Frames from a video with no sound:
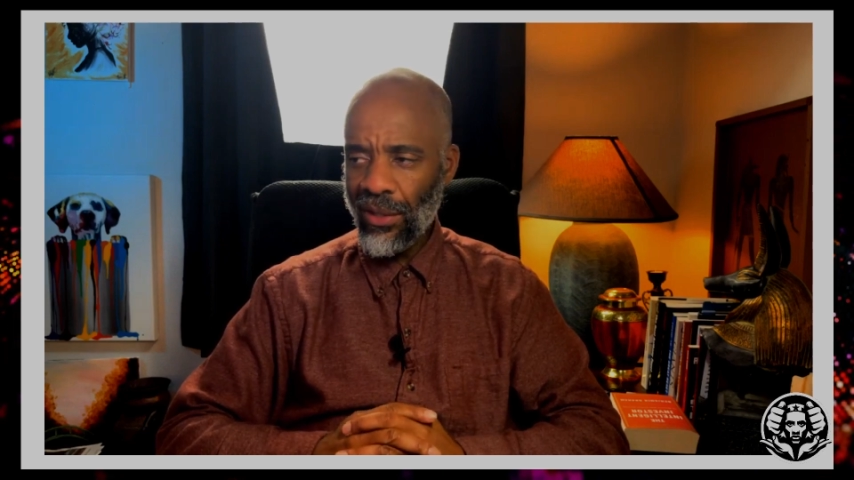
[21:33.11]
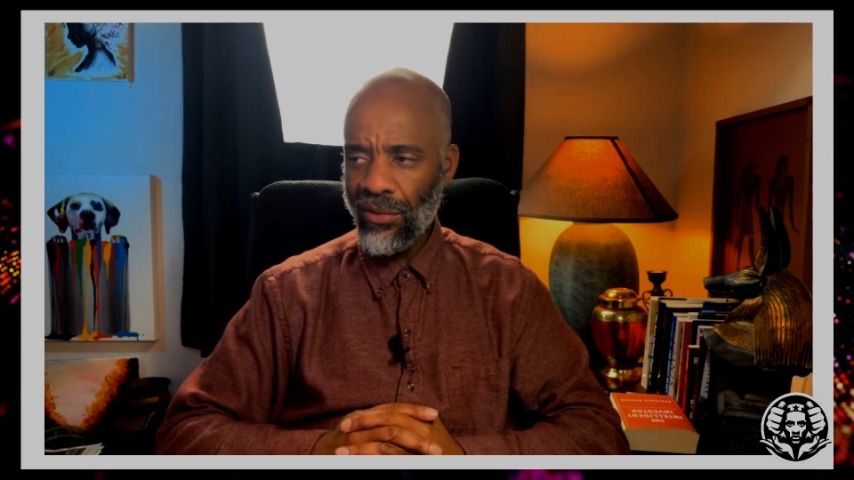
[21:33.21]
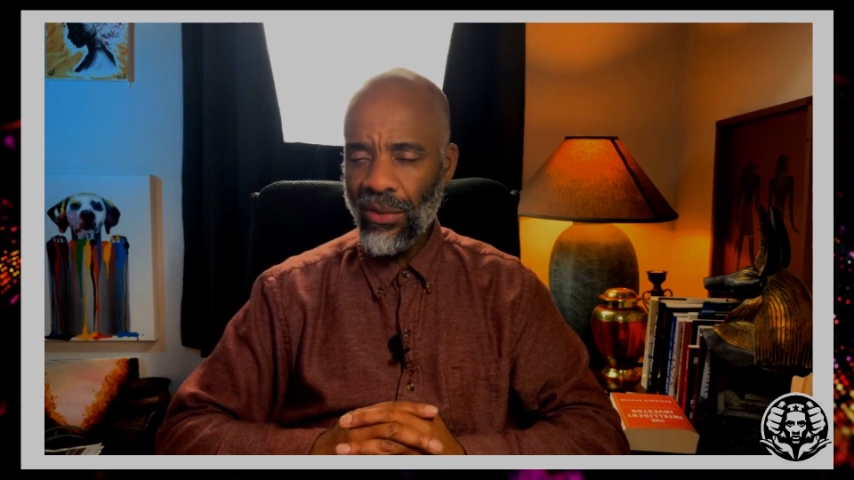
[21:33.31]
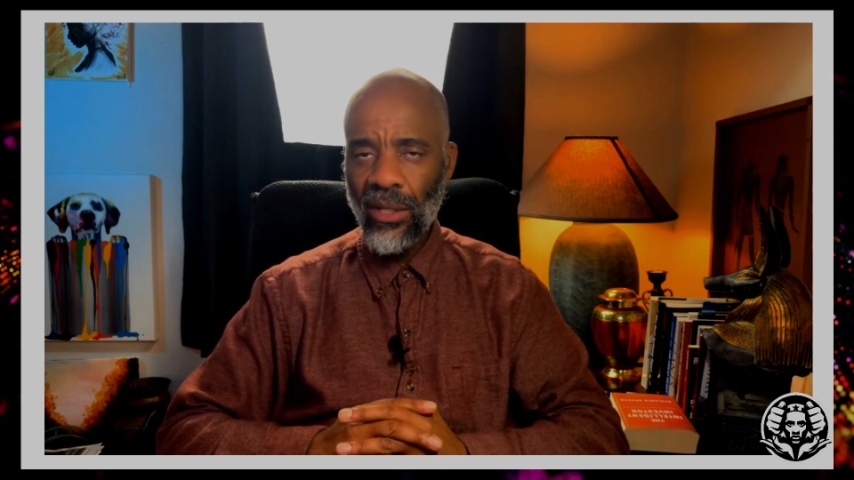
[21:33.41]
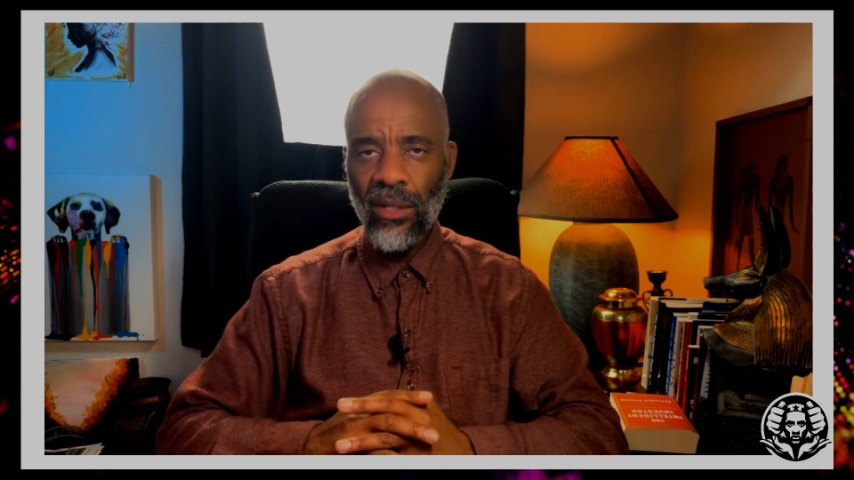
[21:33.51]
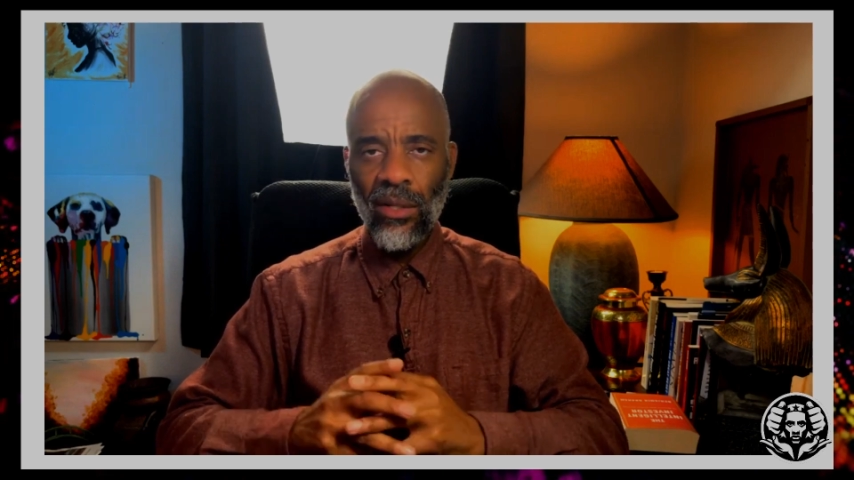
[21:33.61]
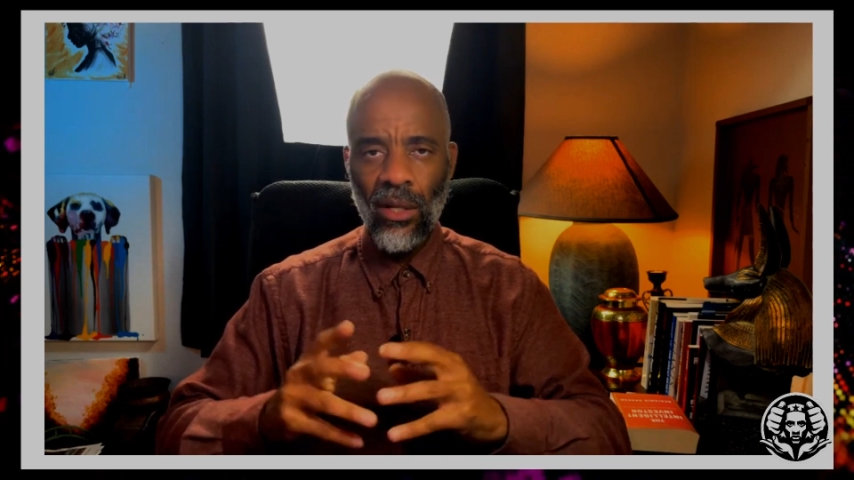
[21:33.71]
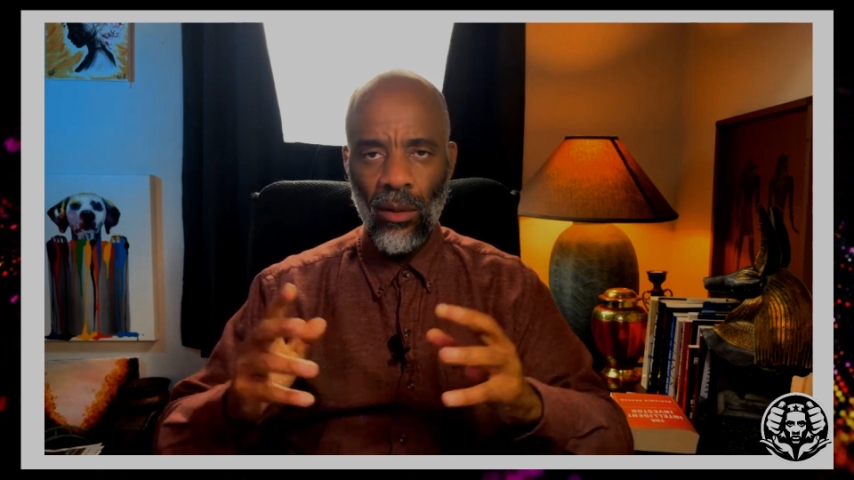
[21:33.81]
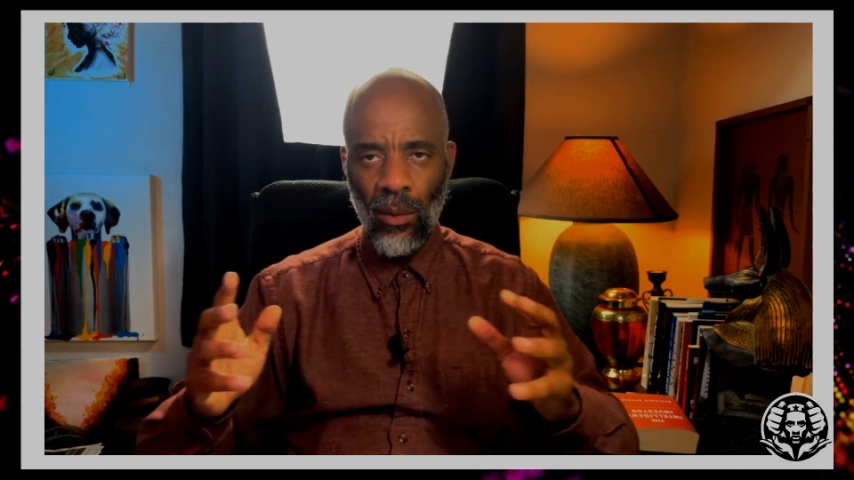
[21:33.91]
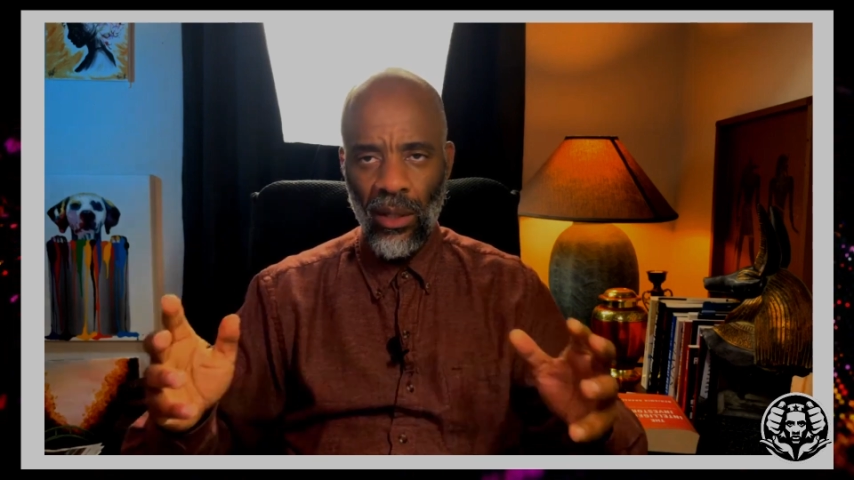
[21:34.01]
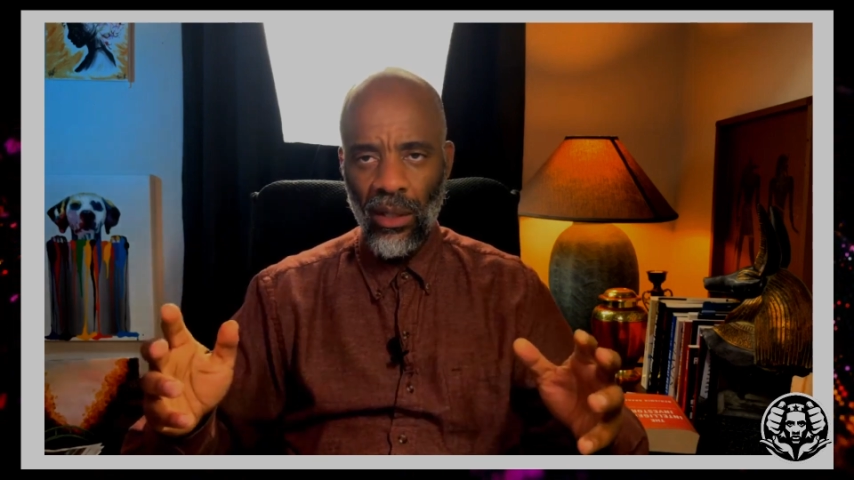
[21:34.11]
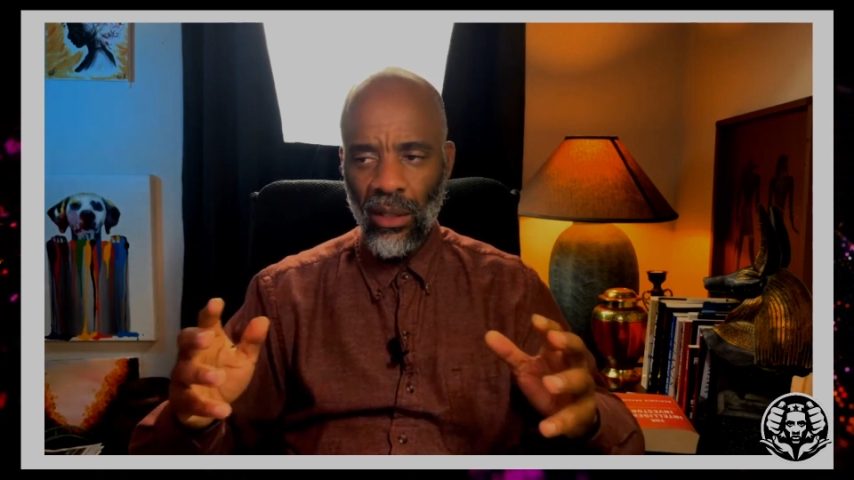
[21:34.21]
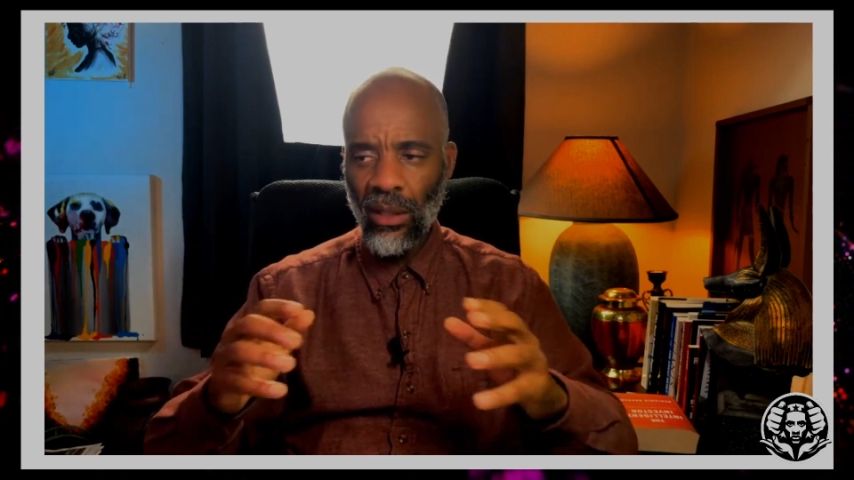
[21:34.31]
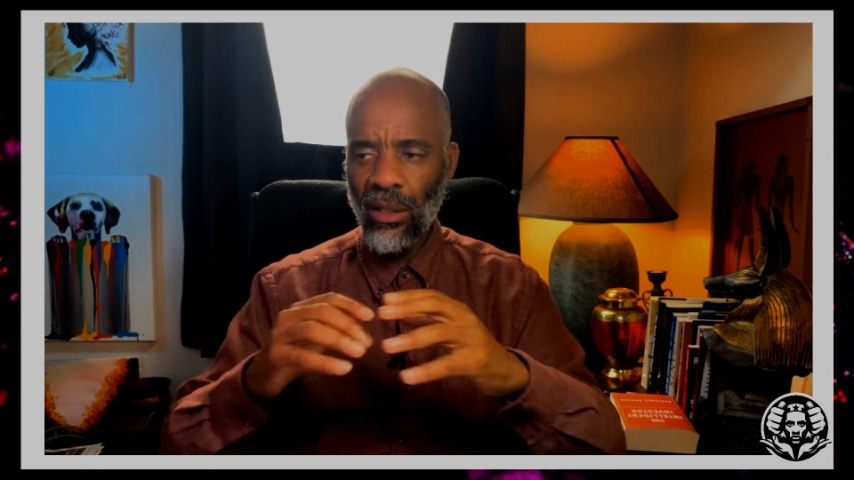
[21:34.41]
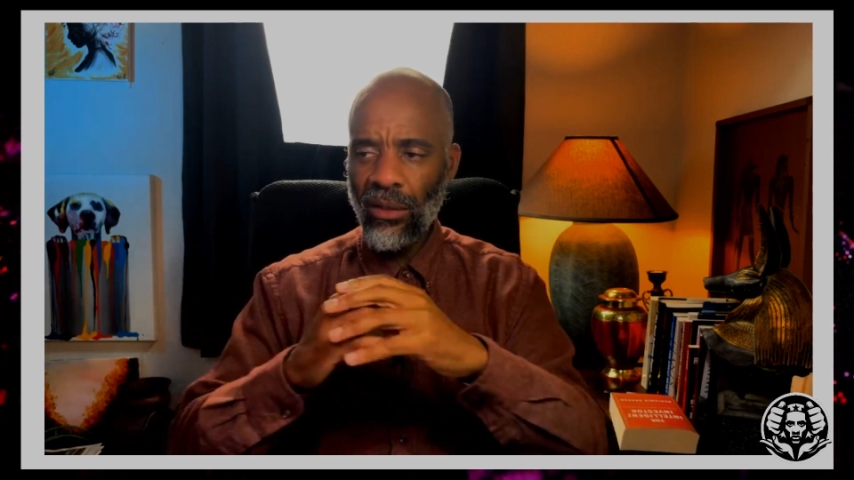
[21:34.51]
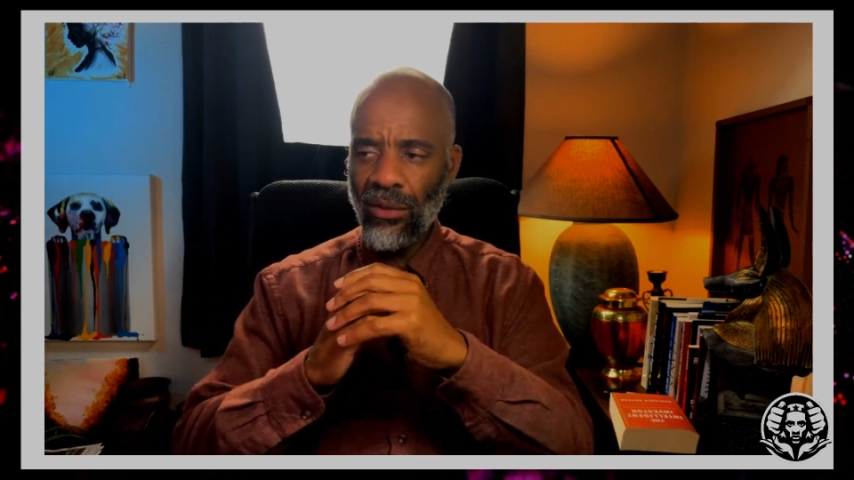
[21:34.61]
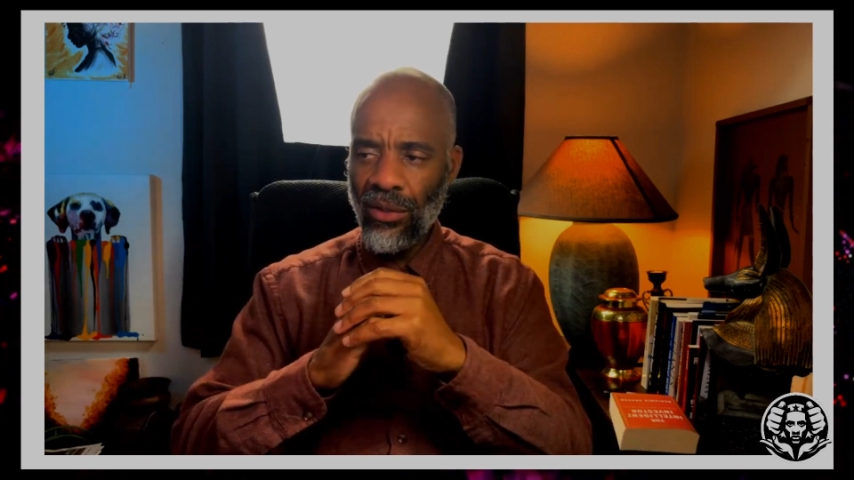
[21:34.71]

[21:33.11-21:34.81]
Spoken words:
listening to